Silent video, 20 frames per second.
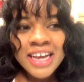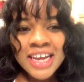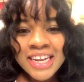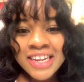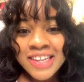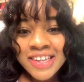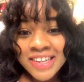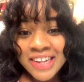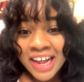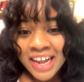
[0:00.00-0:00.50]

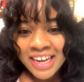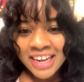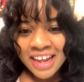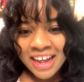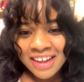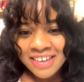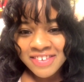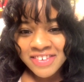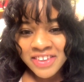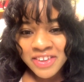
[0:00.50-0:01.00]
And it's not
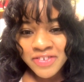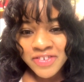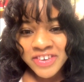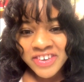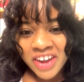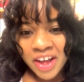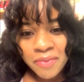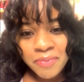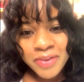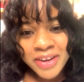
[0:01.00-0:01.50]
actually with
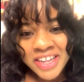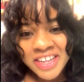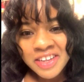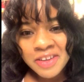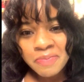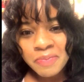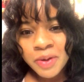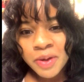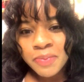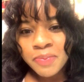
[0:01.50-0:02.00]

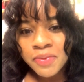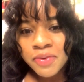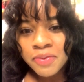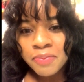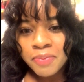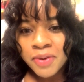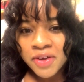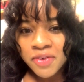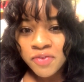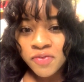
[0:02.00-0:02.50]
Japanese
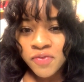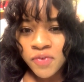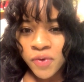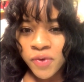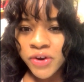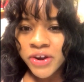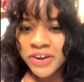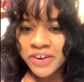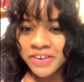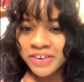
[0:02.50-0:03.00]
people, but
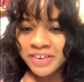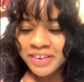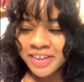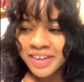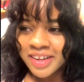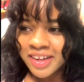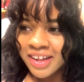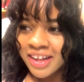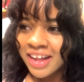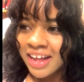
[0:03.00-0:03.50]

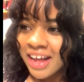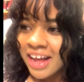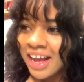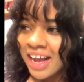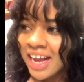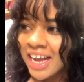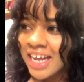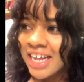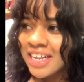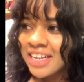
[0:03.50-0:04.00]
foreigners,
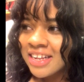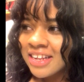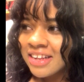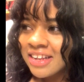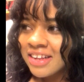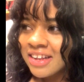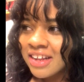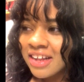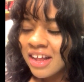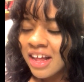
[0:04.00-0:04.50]

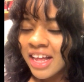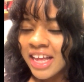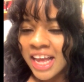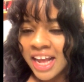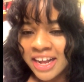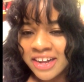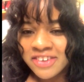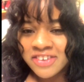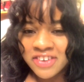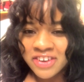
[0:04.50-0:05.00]
and
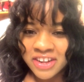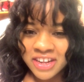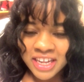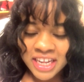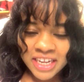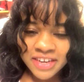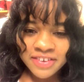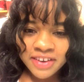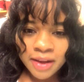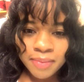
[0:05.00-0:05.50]

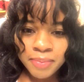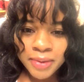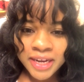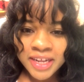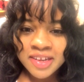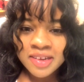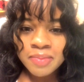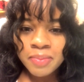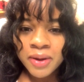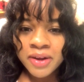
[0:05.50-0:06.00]
occasionally a
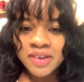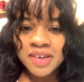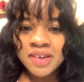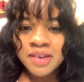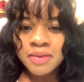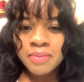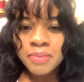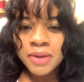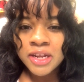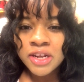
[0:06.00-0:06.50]
Japanese
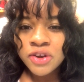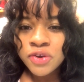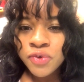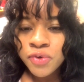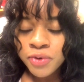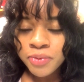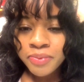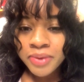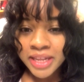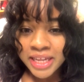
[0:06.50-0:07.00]
person, but
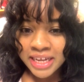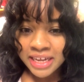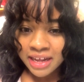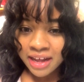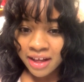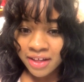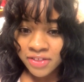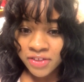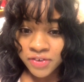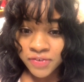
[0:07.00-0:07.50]
normally
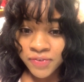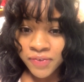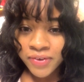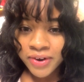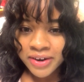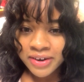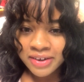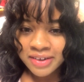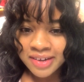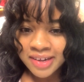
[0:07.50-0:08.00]
other
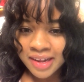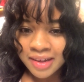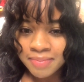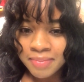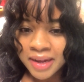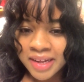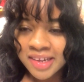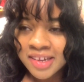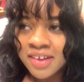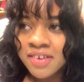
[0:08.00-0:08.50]
foreigners like
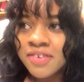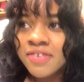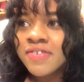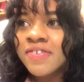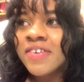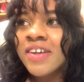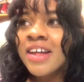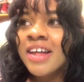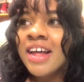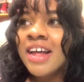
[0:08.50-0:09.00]
myself.